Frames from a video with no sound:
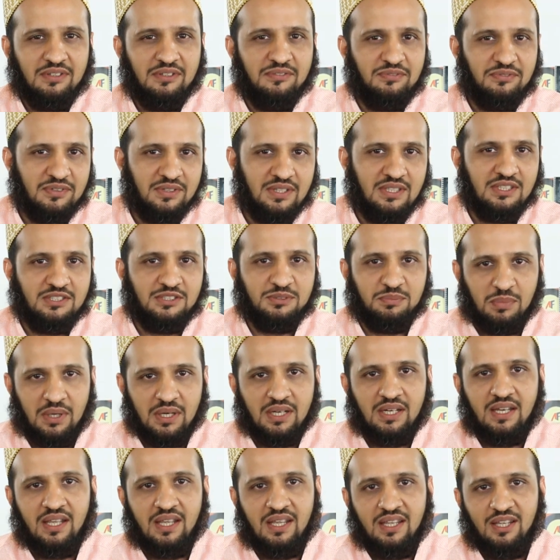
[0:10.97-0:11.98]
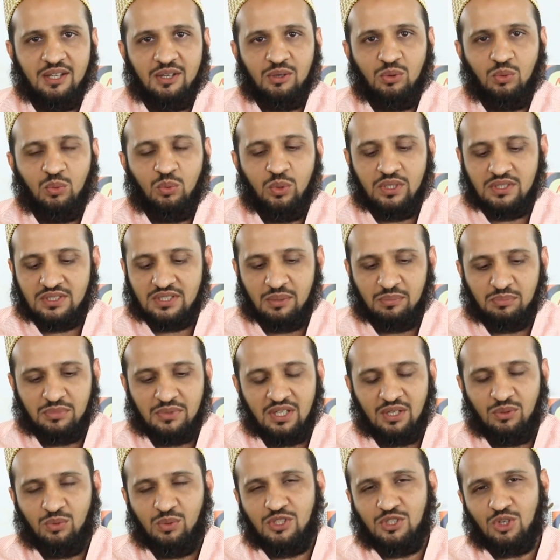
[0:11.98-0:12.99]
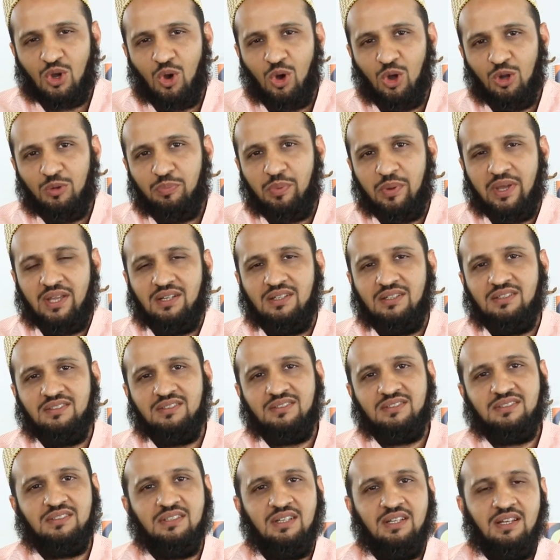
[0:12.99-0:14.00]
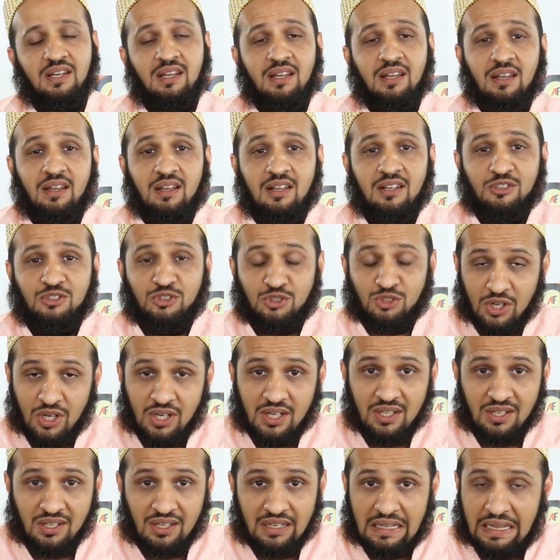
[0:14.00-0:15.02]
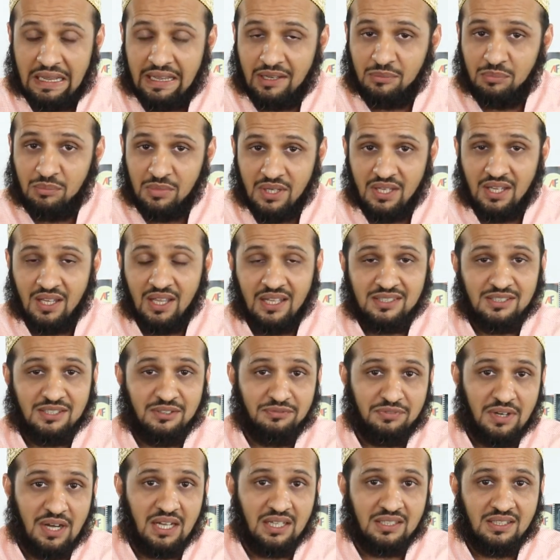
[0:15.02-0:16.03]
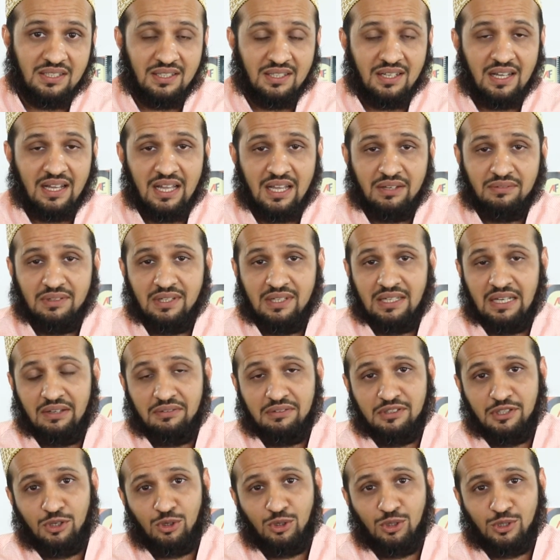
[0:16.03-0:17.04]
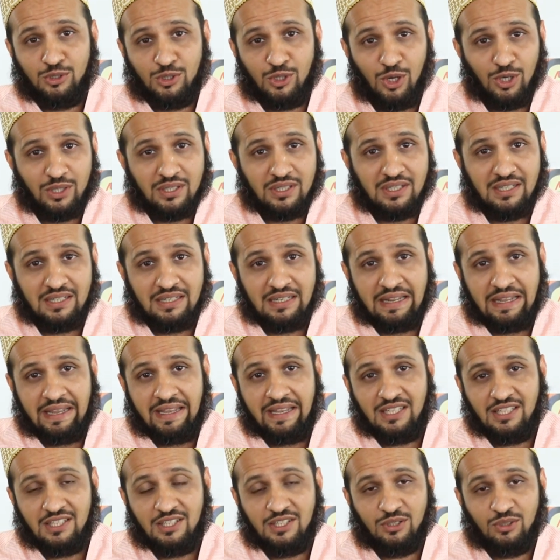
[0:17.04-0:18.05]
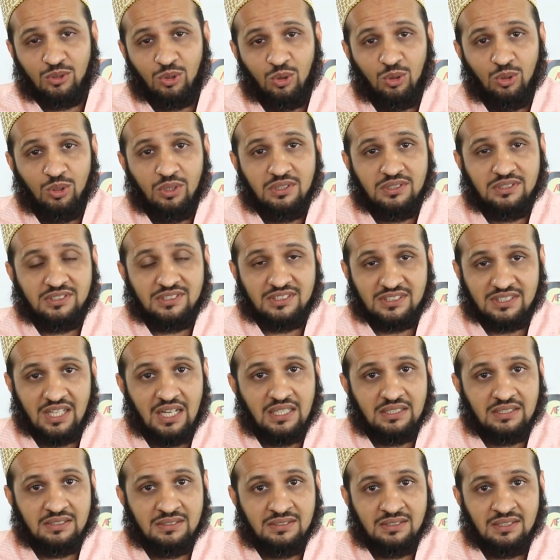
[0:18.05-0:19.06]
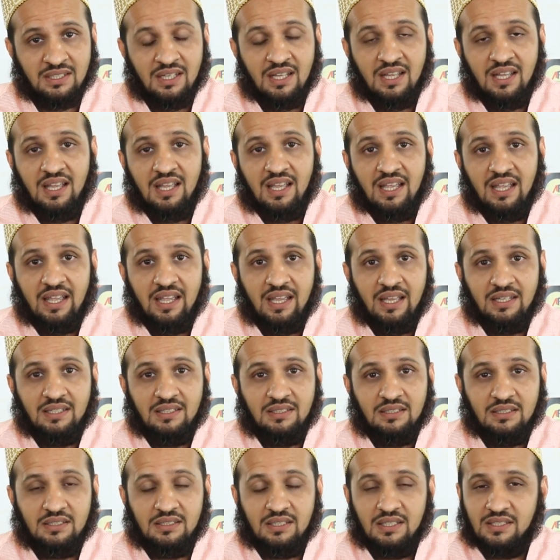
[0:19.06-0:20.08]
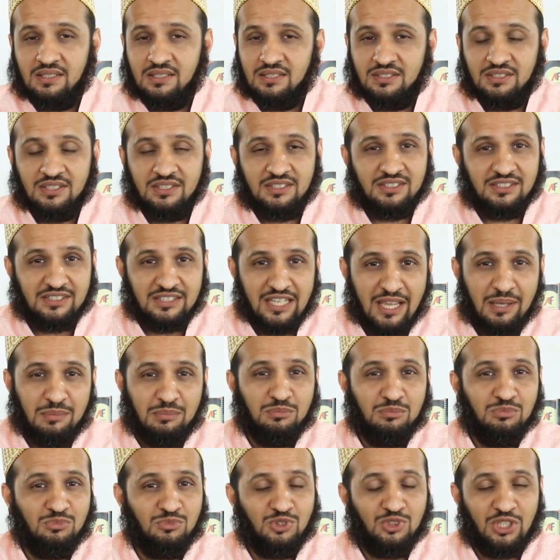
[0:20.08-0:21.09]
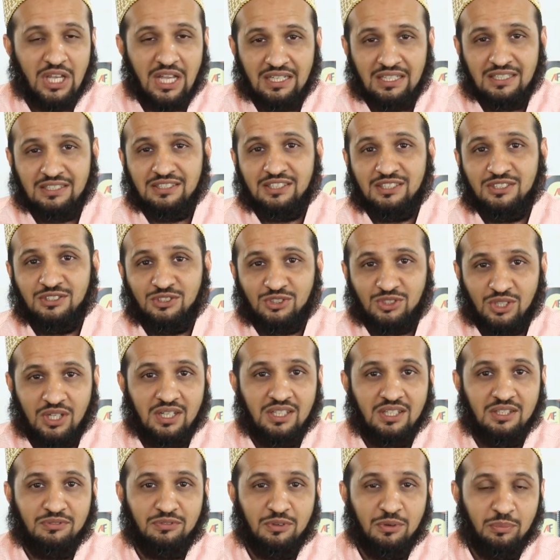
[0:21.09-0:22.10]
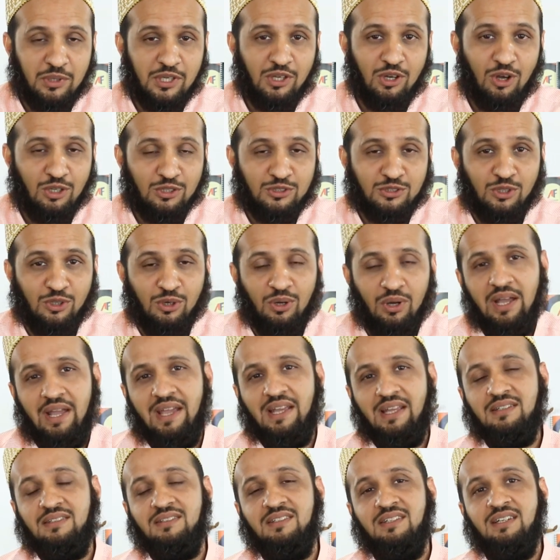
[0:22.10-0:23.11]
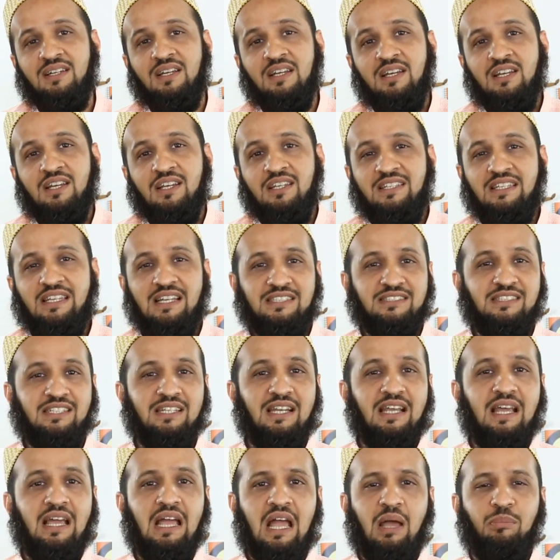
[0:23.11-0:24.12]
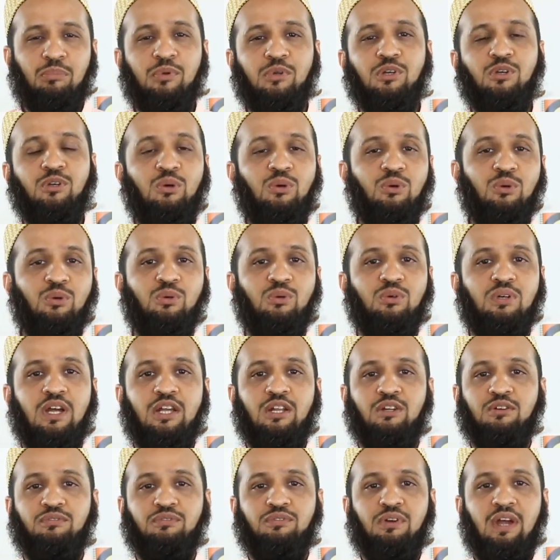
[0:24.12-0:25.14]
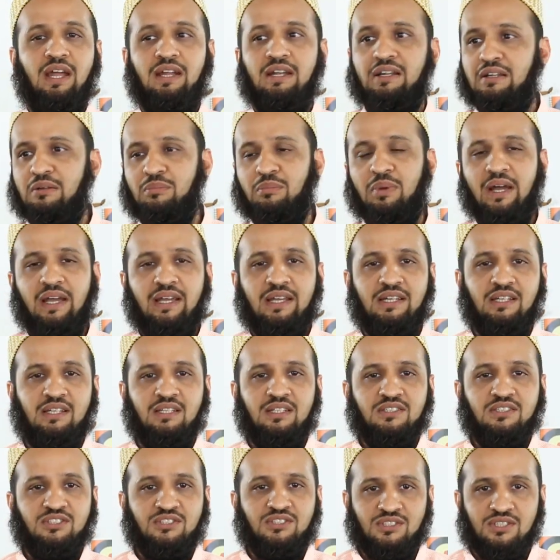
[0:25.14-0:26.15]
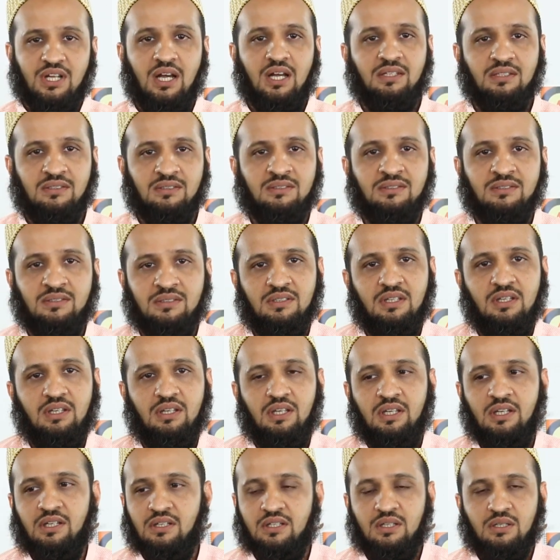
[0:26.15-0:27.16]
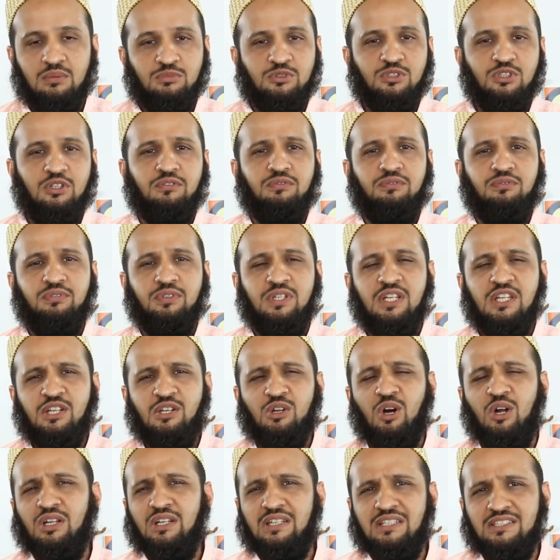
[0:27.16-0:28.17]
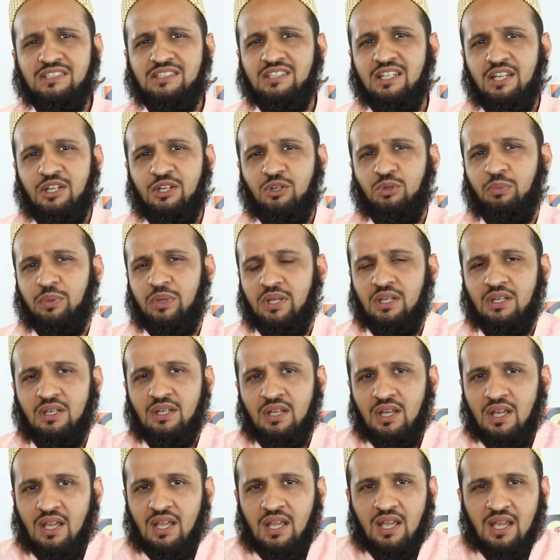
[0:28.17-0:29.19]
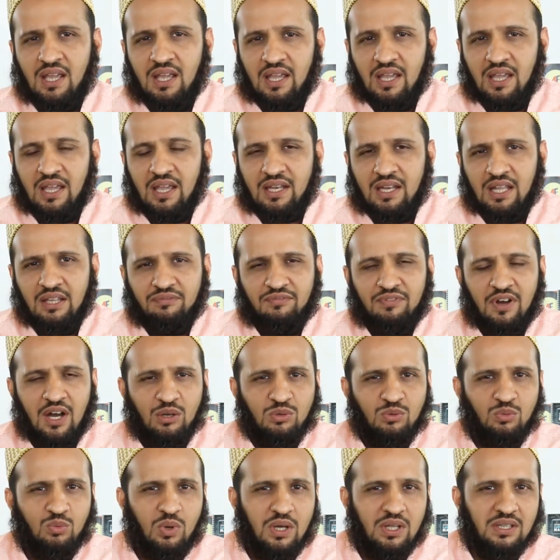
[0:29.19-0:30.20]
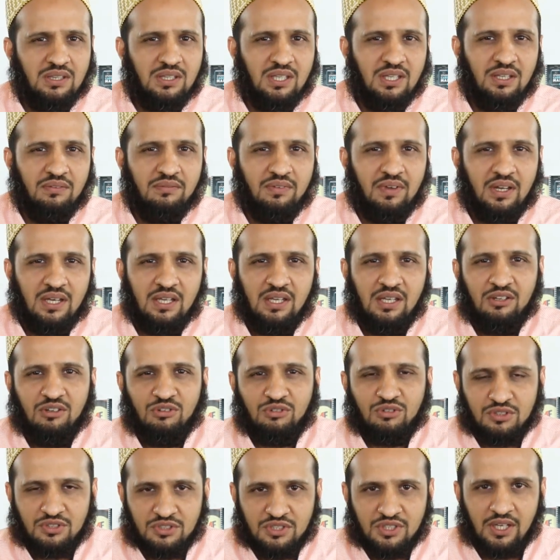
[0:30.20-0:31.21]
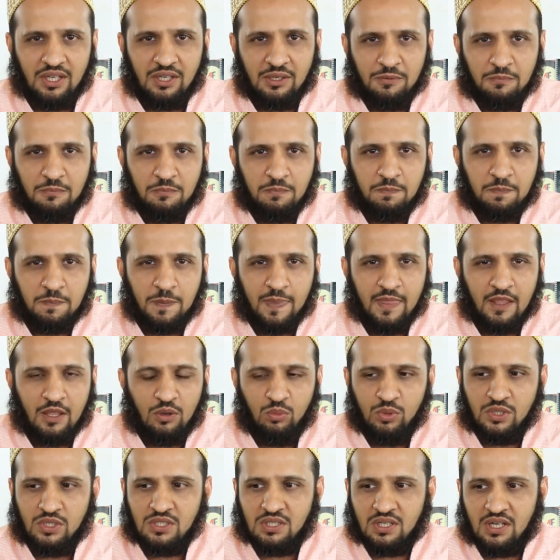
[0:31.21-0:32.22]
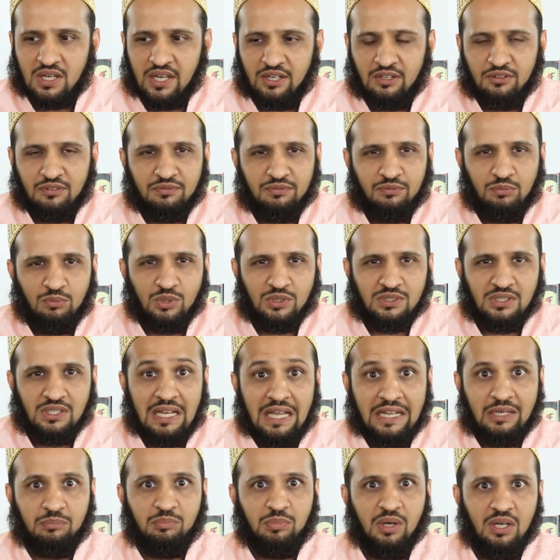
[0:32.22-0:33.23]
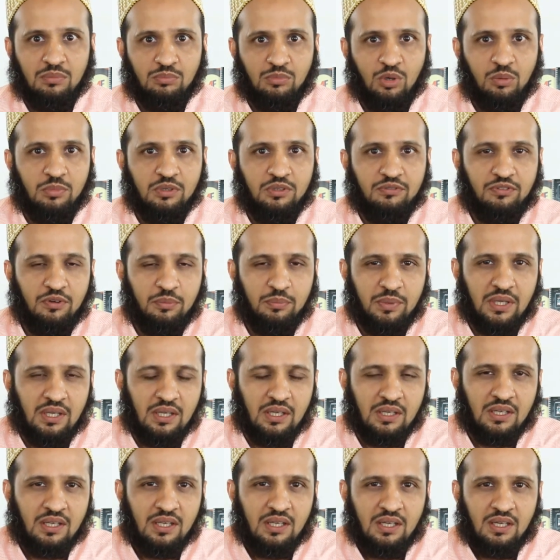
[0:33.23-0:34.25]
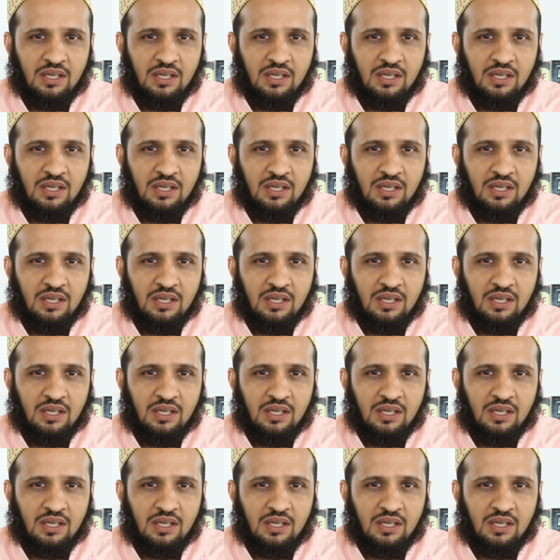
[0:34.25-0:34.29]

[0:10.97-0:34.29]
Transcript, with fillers: and Fearless Monday with something which all parents struggle. And me, as a father, I have an 11 year old daughter and an 8 year old son, and it is the same challenge and struggle for me also. And yesterday, I happened to kind of handle my son in terms of he not listening to me. And I found one thing very interesting, which kind of was a light bulb moment for me